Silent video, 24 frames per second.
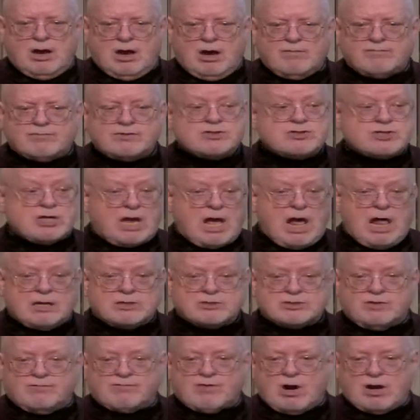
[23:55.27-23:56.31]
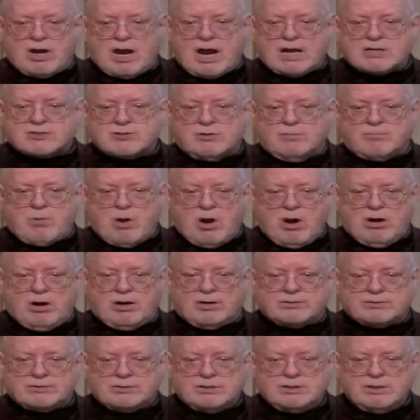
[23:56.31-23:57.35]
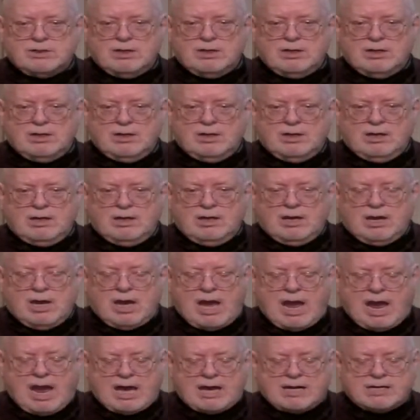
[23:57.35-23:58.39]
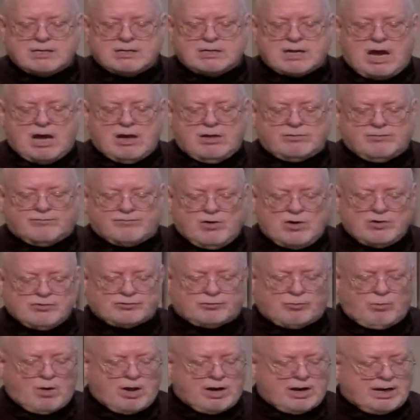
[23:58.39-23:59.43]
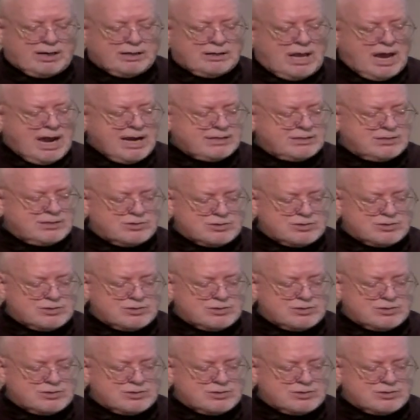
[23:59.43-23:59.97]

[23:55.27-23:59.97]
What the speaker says: of the geology of our national parks. And the first one I'd like